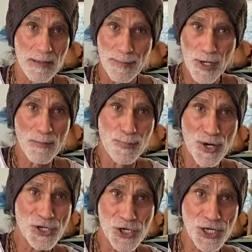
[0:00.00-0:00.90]
But I'm
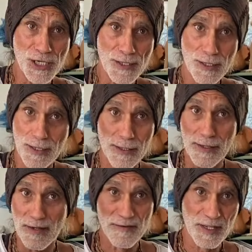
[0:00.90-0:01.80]
preaching,
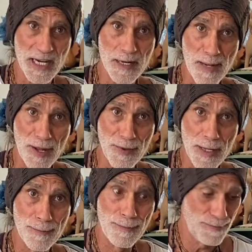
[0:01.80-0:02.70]
forget about
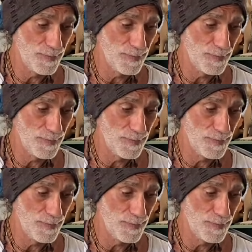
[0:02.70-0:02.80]
them.